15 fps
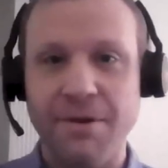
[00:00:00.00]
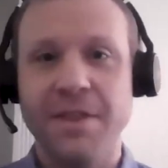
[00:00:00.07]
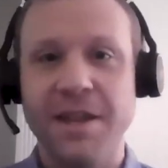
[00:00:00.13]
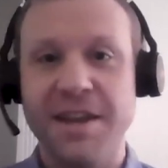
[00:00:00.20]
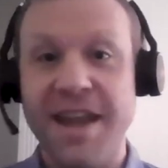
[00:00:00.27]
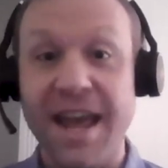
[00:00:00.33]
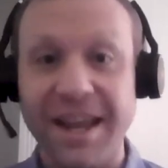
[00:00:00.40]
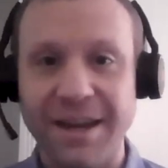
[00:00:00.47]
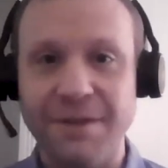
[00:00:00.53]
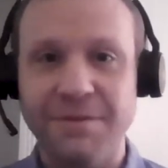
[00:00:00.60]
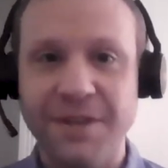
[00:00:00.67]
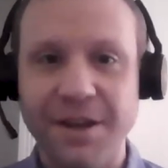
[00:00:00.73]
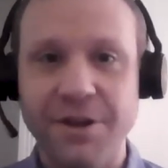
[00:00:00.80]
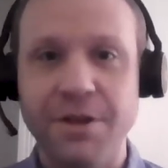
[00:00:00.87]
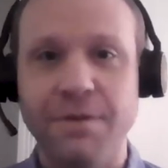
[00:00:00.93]
that negative
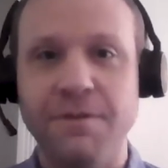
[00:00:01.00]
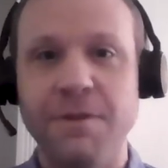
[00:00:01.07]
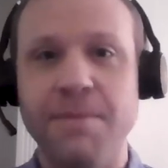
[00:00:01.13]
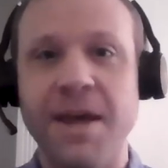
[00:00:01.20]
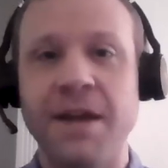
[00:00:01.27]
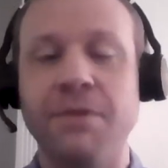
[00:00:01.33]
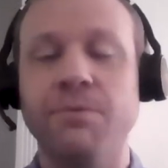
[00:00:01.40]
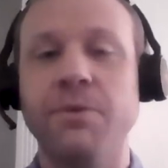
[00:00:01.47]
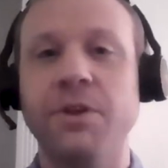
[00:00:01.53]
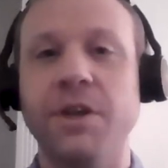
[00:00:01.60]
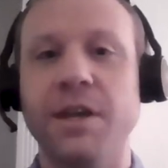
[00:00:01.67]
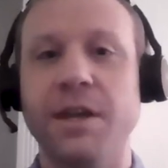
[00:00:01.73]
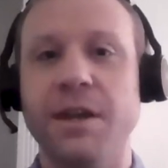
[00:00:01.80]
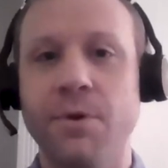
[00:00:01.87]
TOU feedback, really